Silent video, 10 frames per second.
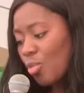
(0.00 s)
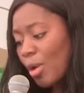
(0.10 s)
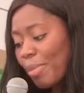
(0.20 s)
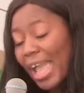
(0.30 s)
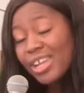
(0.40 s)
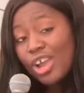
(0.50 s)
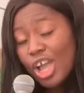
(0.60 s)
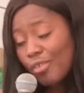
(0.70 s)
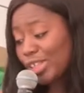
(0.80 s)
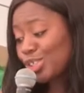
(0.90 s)
were paid
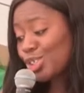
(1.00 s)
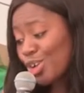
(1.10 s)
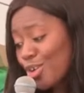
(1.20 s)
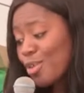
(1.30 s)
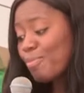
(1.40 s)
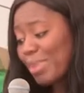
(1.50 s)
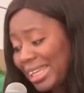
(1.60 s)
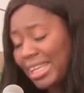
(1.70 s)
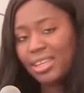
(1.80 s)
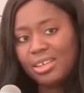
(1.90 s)
over $2
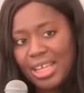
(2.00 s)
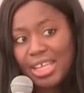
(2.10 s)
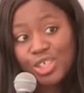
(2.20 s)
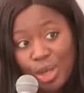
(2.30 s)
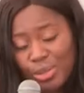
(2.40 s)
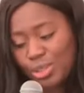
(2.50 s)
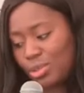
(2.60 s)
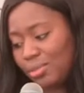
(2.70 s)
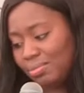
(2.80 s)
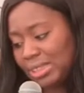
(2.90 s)
billion in
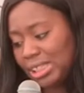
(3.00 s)
total.